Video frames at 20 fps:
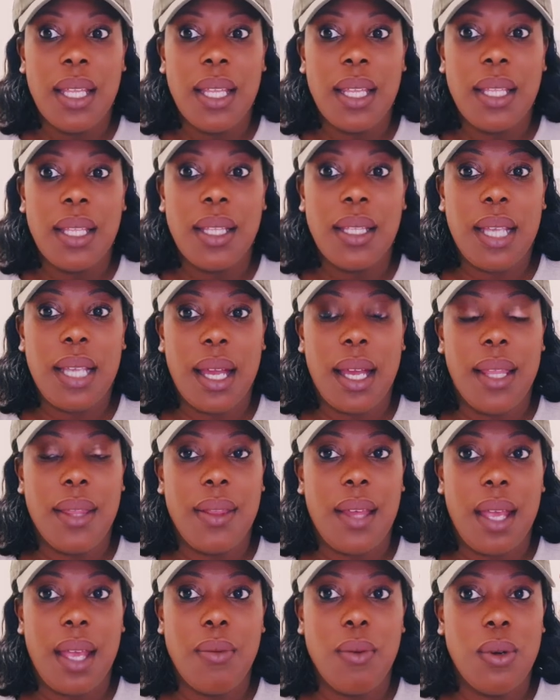
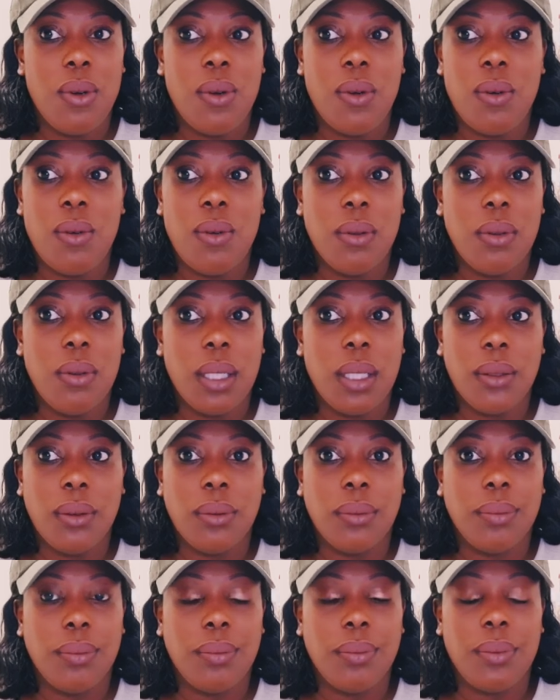They will,
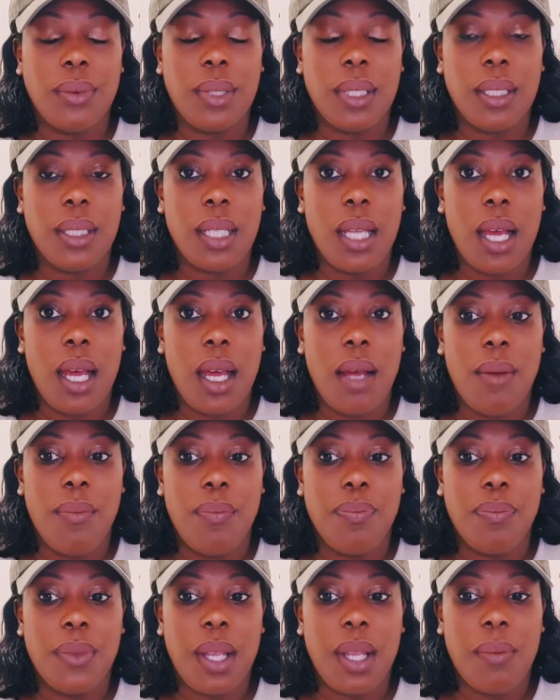
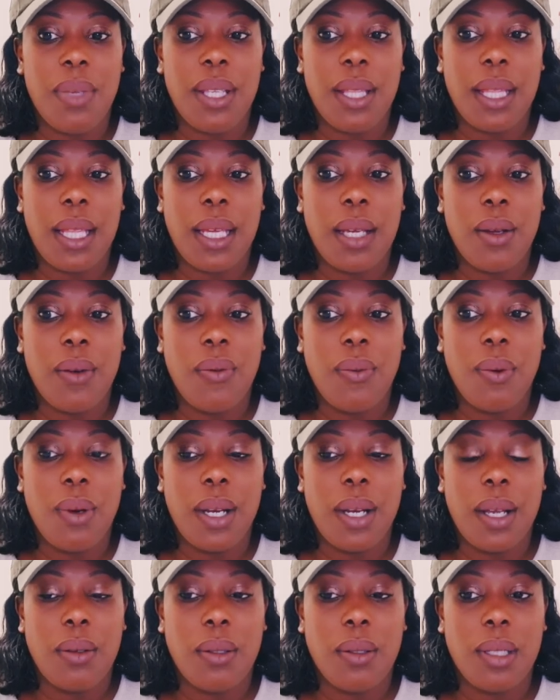let me think of what
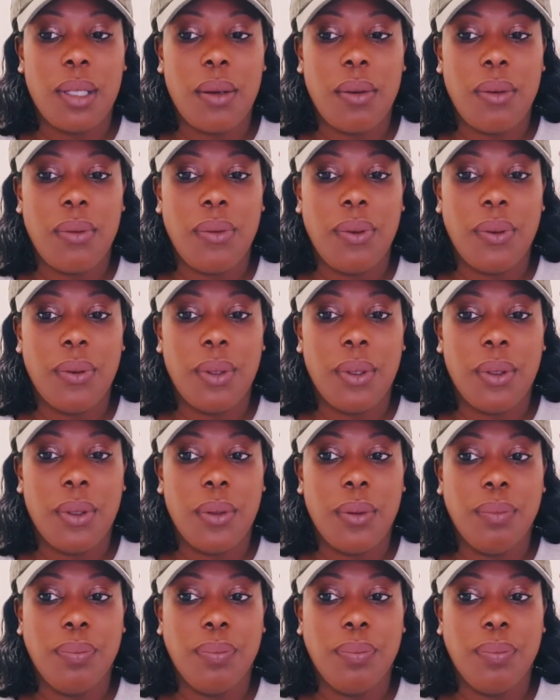else they will do.